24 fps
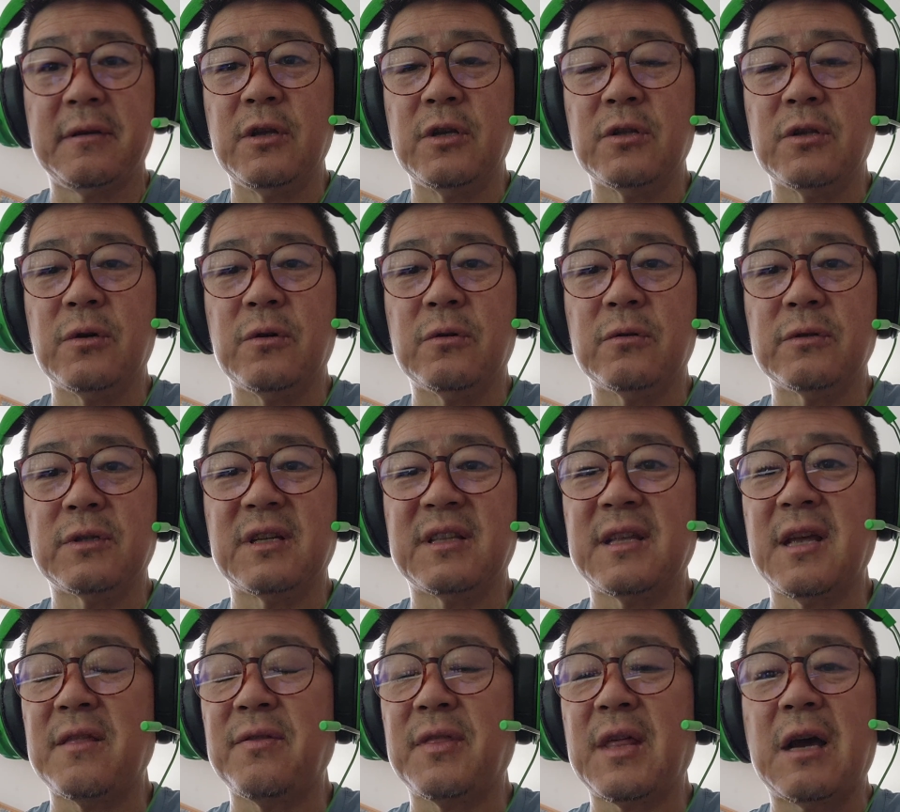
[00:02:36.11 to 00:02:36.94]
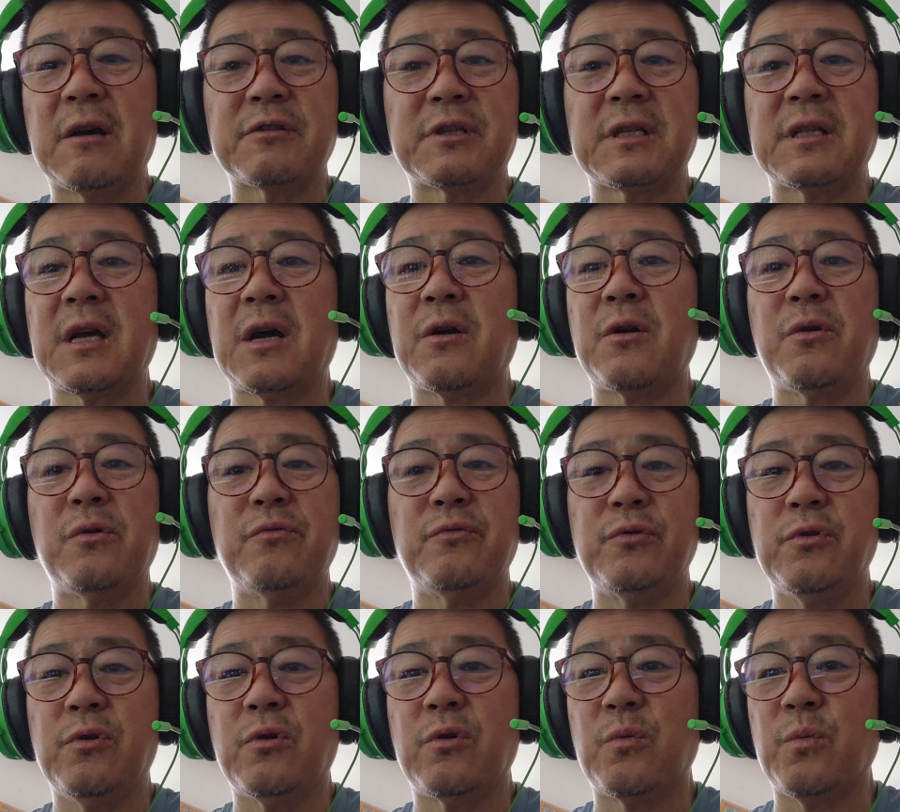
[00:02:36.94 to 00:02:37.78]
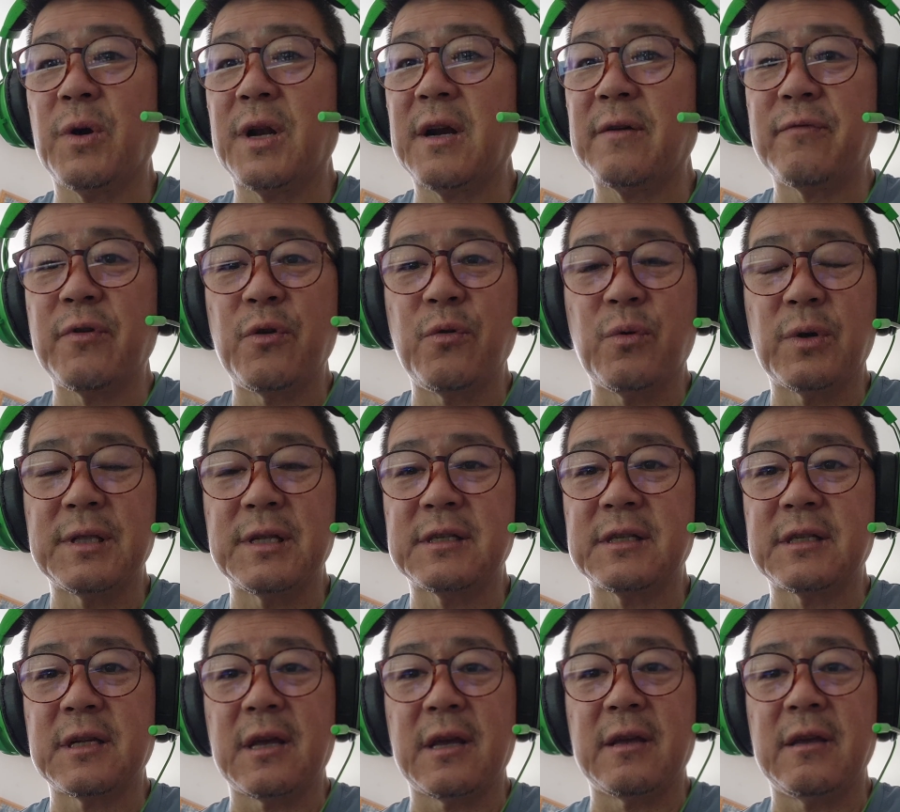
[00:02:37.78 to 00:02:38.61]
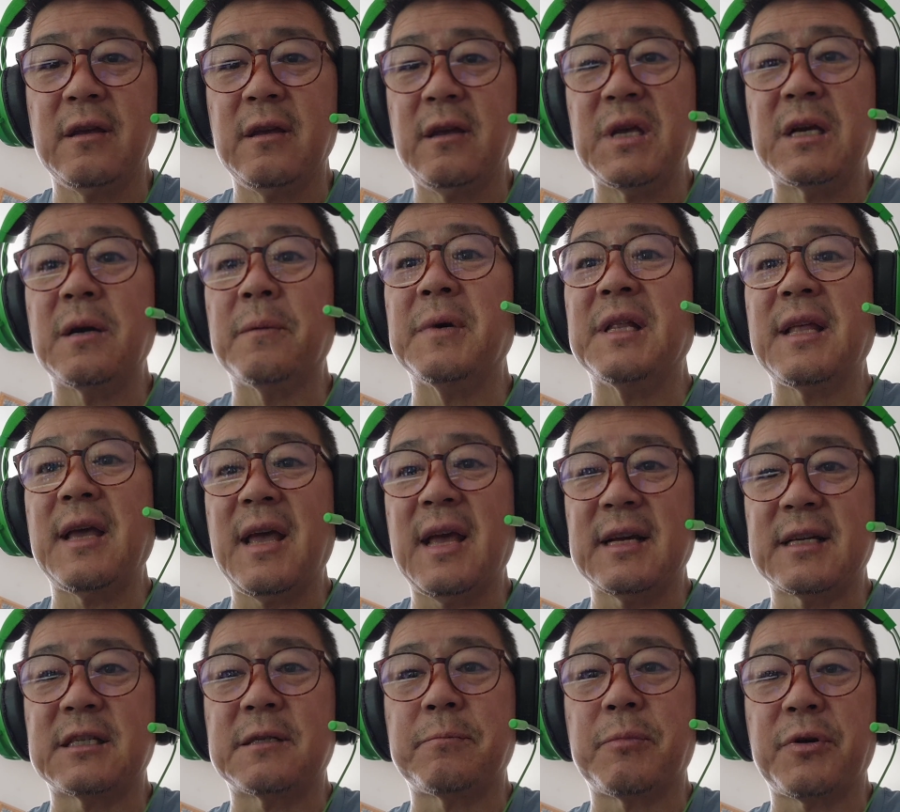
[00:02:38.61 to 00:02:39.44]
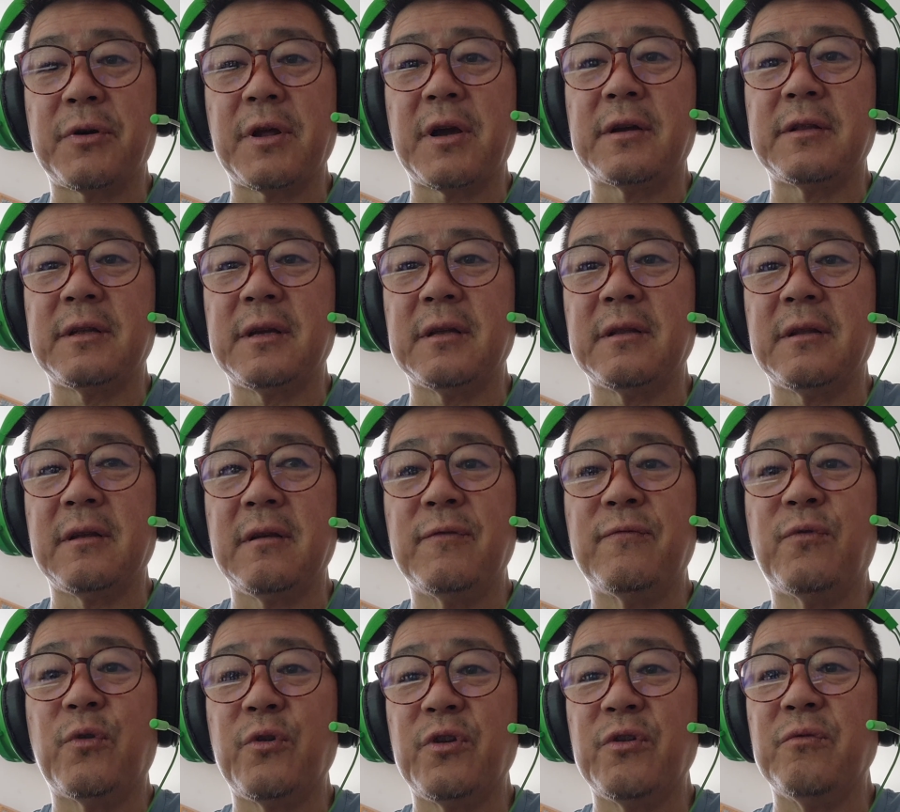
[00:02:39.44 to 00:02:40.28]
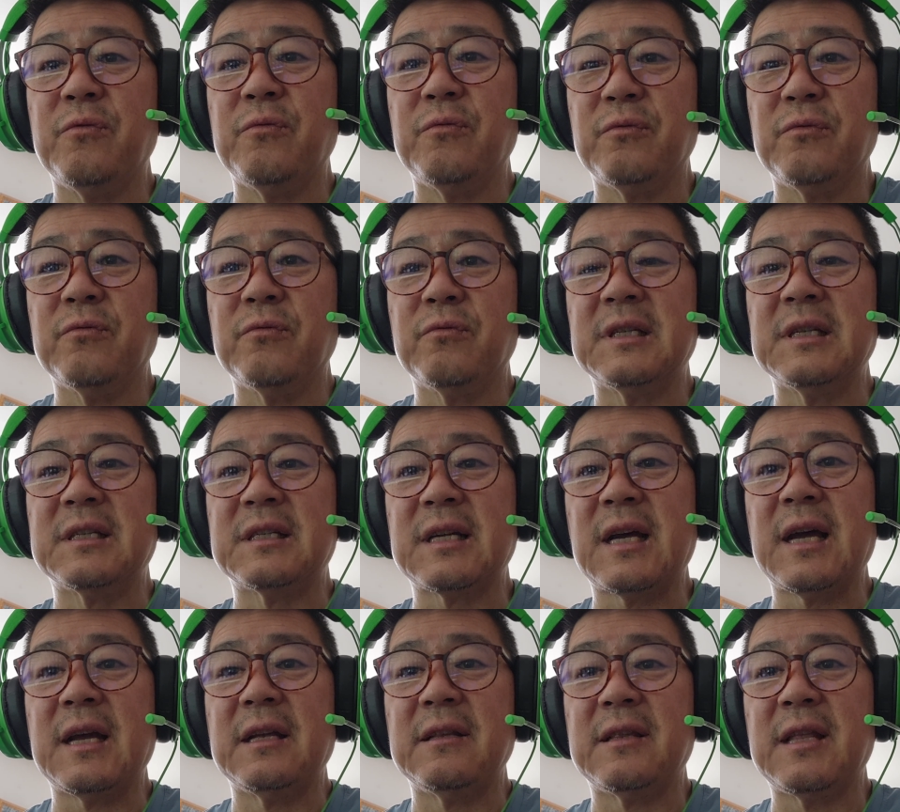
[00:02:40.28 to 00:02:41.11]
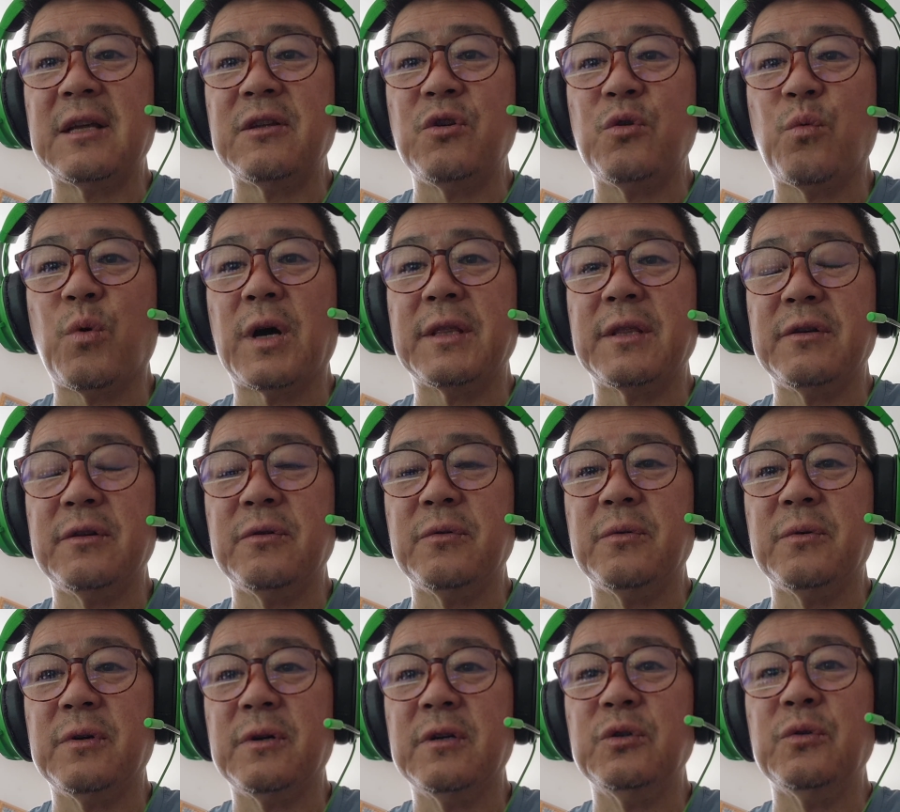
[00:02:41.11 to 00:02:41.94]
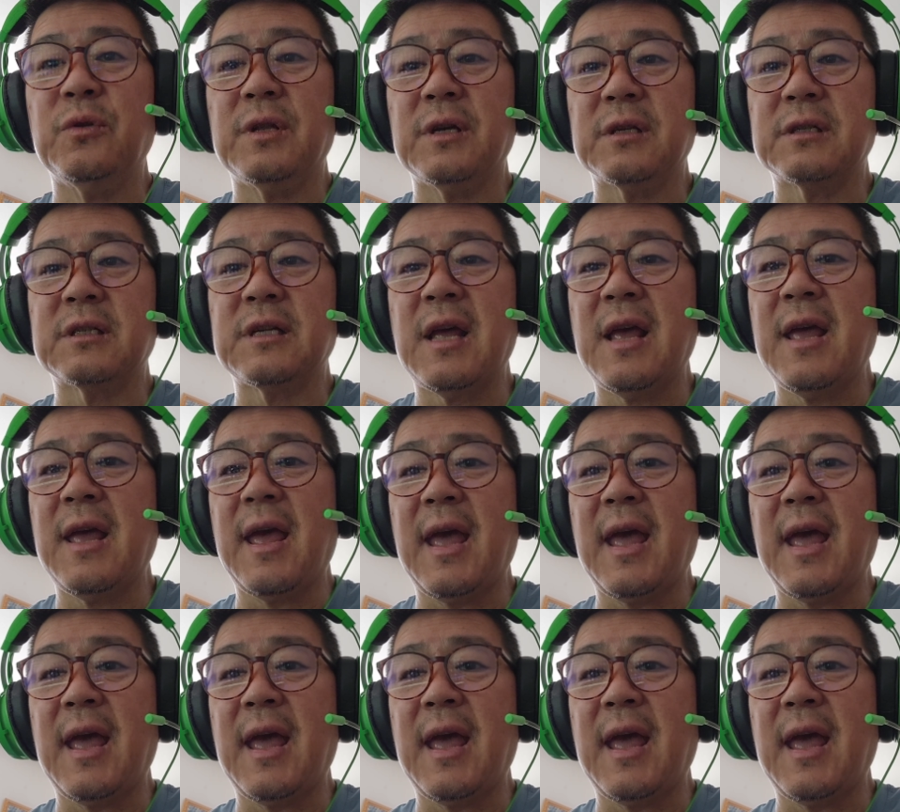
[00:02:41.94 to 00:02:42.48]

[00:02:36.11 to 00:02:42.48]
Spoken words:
You know, the 10,000 hour rule or whatever you want to say, become an expert on it before you decide that you want to do this.